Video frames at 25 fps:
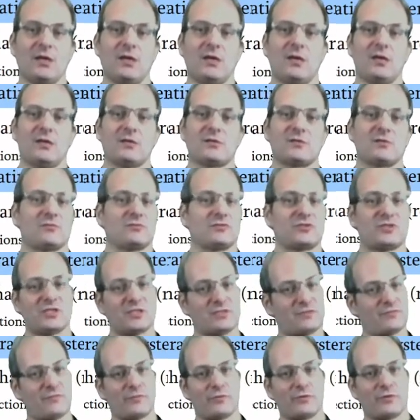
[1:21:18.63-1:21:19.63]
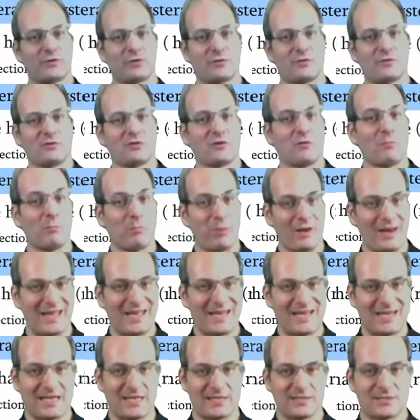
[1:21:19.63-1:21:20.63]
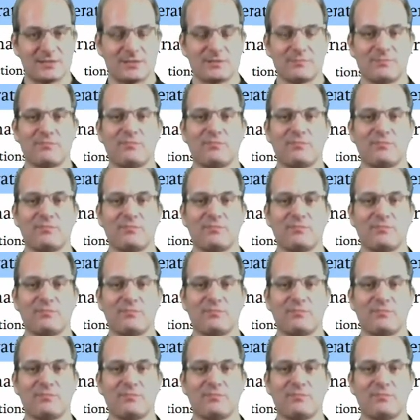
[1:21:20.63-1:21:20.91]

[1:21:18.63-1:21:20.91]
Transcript: So just for completeness.